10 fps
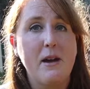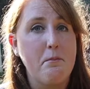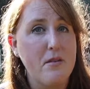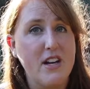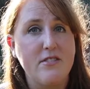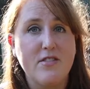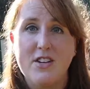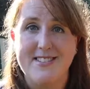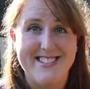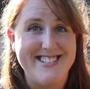it brief
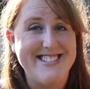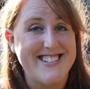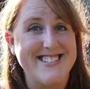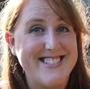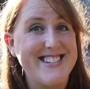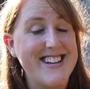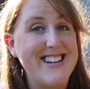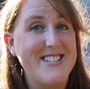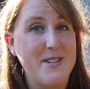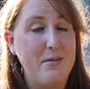because it doesn't
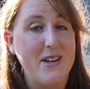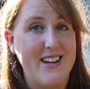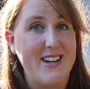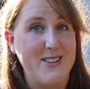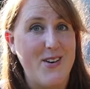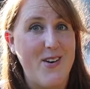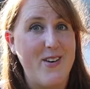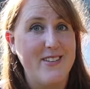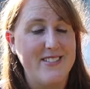need to be that long.